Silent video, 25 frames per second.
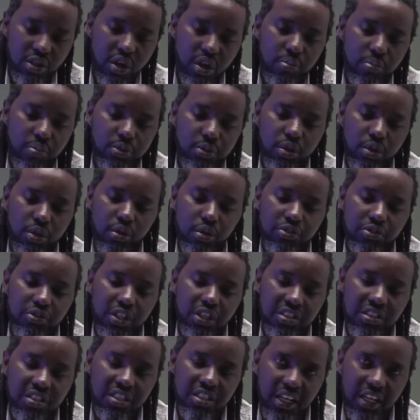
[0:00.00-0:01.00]
of changing the
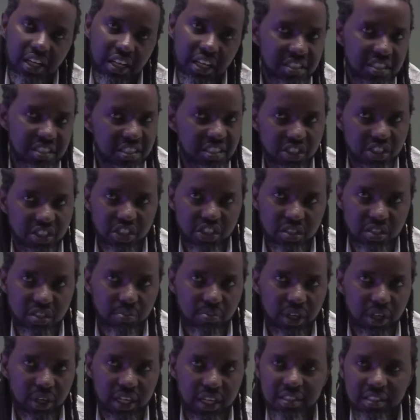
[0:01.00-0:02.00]
lens, interchangeable
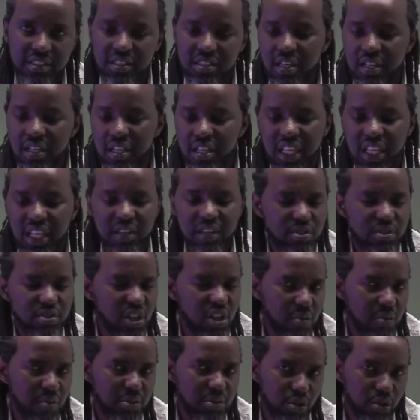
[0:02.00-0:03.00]
lens, gives you the option of
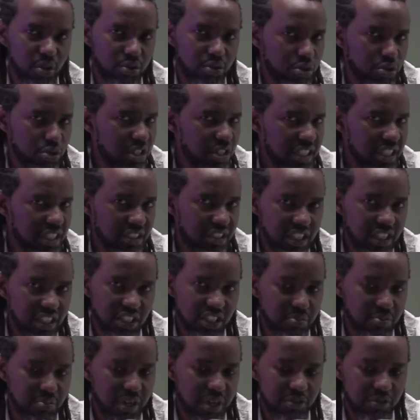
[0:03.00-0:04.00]
shooting really smart
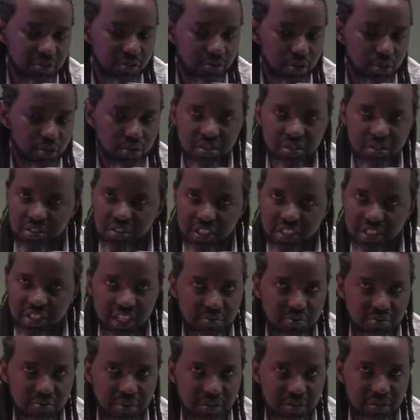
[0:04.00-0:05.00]
photos, really smart
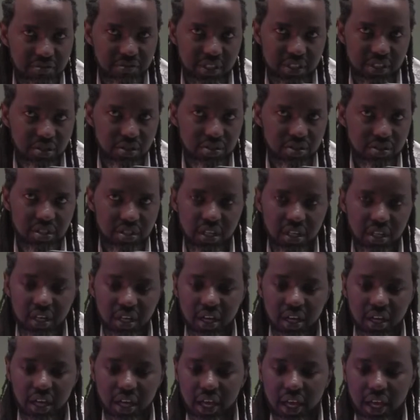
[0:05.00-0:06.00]
videos,
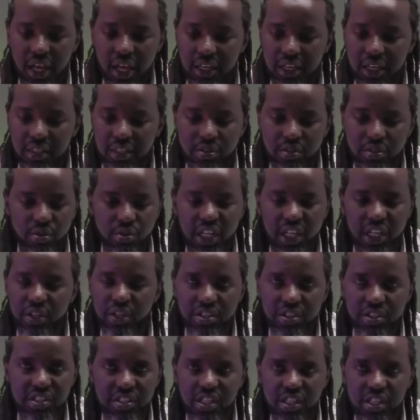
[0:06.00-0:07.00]
and you really don't need
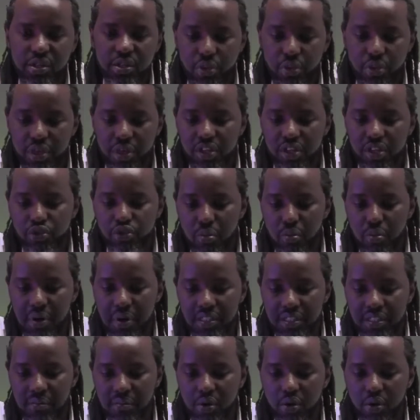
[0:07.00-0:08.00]
to think so much
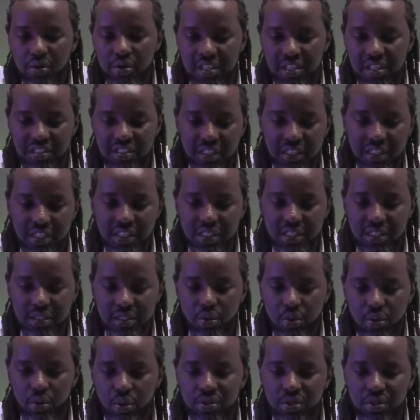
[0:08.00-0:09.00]
about the settings, because
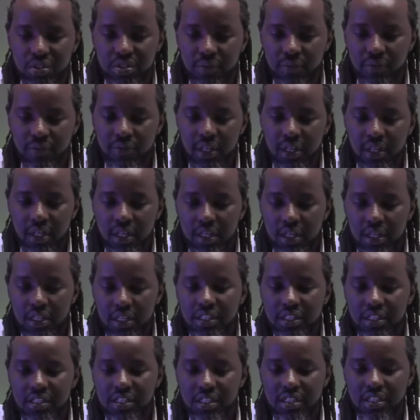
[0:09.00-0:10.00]
it
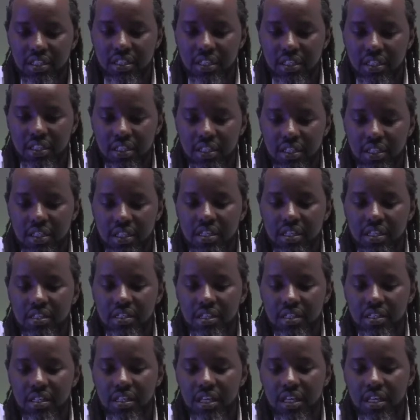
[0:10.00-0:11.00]

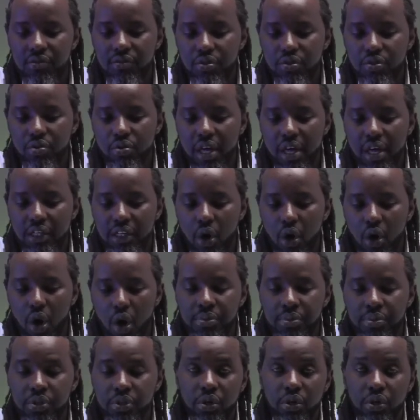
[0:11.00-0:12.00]
gives you that option
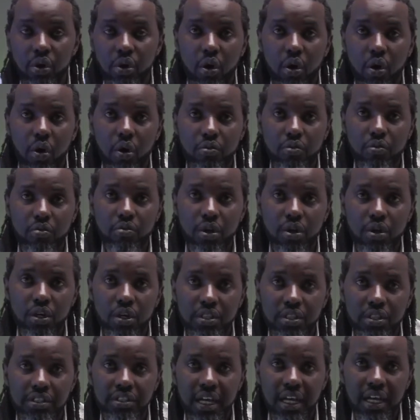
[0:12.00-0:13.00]
of
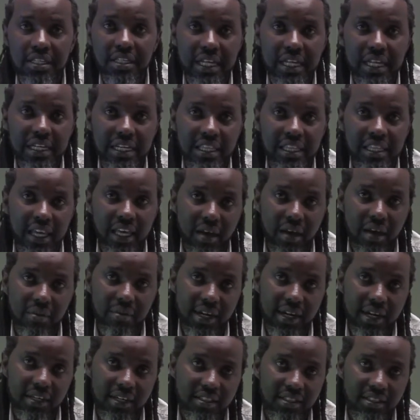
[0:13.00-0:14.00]
just letting the camera
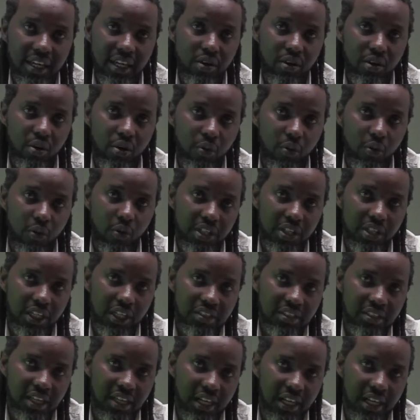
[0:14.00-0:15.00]
decide on what
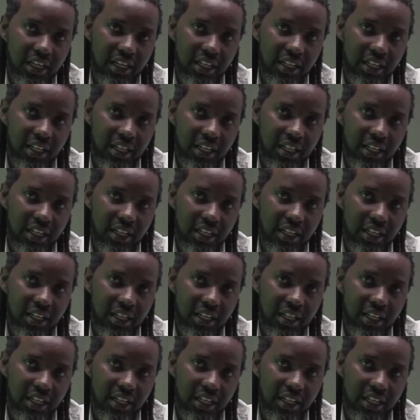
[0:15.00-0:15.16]
exactly